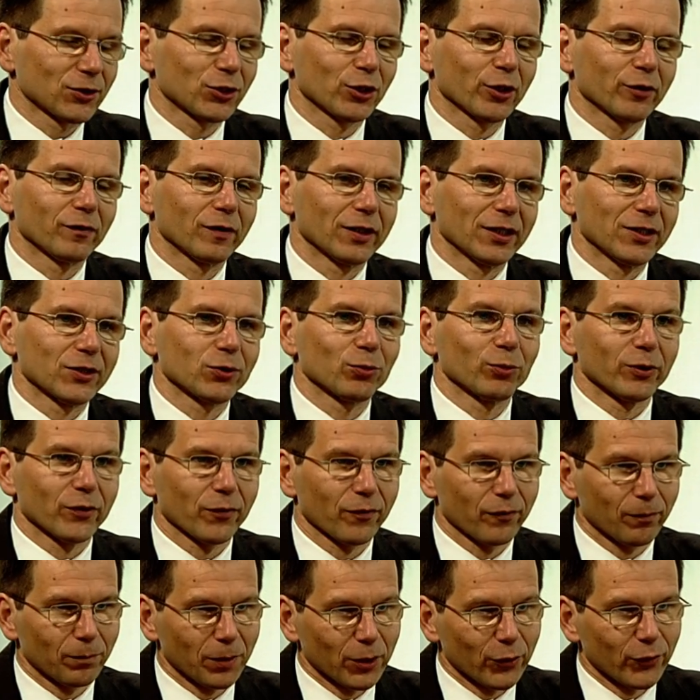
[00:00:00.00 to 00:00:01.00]
surveys
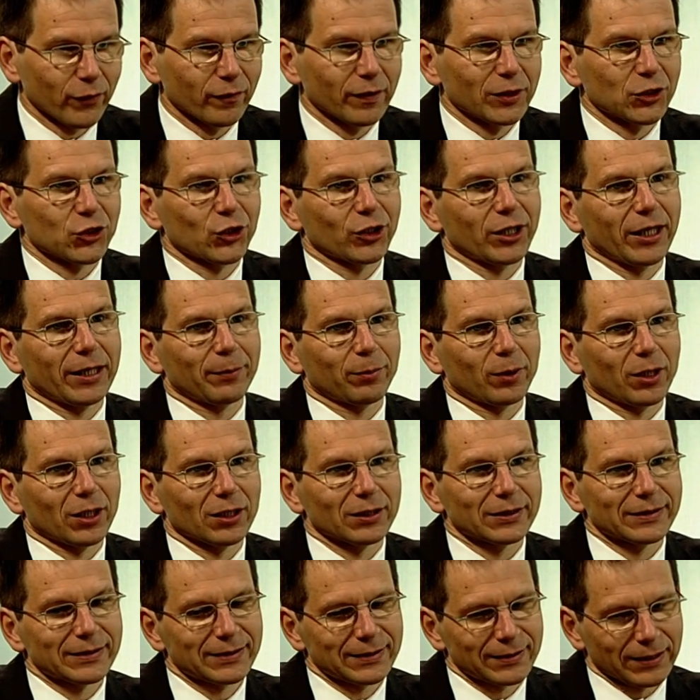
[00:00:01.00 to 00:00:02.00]
with both venture
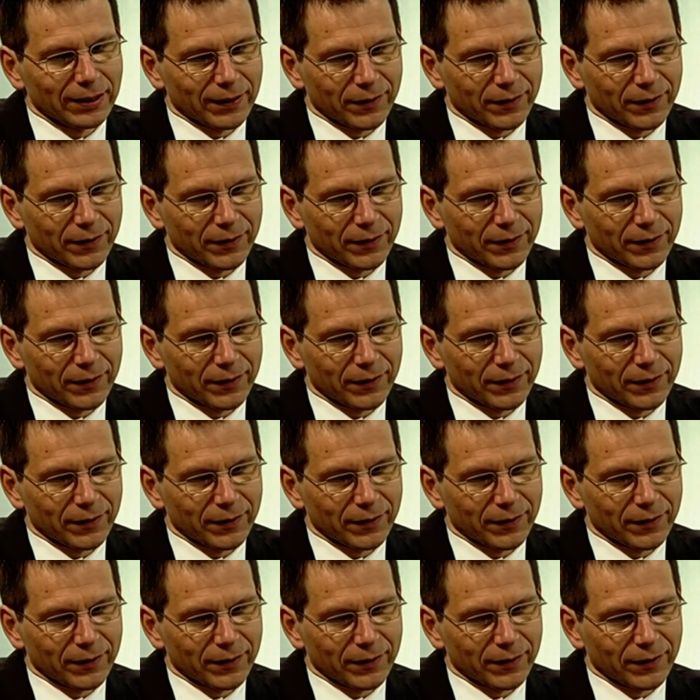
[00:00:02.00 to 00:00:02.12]
capitalists,